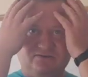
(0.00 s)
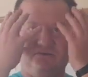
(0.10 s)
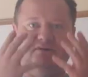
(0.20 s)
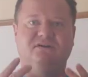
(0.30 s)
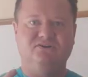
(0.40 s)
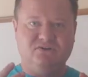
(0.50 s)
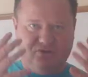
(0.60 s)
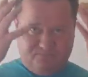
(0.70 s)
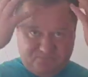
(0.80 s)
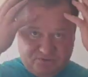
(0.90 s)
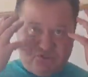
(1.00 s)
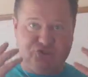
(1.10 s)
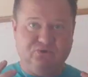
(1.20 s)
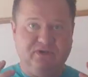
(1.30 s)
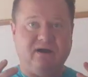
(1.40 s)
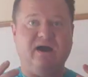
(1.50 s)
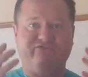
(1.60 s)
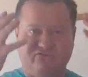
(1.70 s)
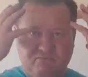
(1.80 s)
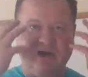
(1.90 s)
that are shooting off
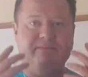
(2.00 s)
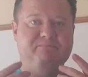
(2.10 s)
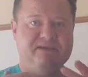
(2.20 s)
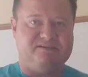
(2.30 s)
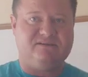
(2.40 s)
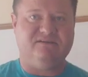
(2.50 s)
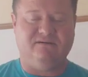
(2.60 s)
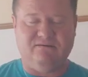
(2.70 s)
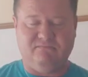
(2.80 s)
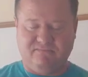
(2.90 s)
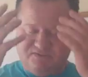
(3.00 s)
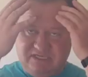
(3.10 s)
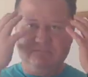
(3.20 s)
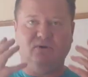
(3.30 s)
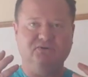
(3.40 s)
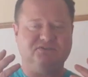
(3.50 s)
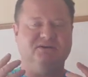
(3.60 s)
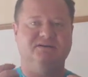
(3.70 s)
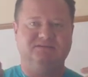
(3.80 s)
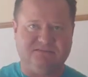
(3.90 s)
of my Z
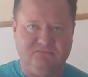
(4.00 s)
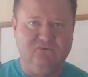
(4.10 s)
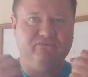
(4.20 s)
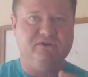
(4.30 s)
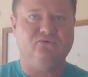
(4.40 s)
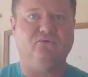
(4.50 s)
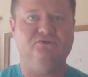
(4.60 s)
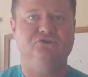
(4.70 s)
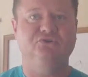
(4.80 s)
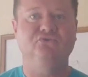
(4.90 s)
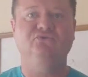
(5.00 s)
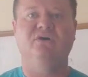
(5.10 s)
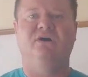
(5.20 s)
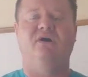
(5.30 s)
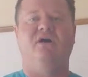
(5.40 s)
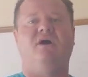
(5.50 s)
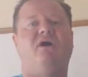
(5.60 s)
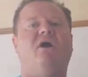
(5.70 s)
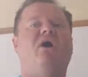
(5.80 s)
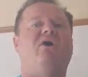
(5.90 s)
bosons moving towards you
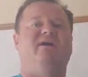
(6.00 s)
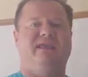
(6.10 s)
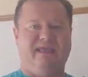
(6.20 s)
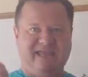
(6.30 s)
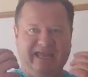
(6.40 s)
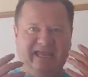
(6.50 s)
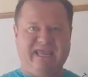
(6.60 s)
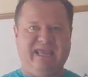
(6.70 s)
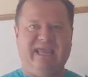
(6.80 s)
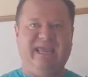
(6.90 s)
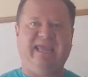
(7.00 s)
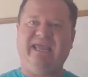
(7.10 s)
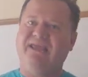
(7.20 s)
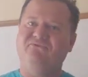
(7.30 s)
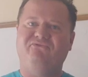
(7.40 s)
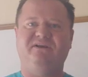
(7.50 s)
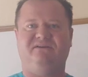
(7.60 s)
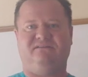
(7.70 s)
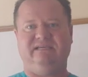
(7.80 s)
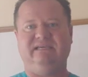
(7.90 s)
are
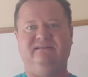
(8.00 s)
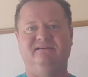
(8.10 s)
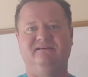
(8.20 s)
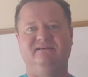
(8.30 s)
infinitely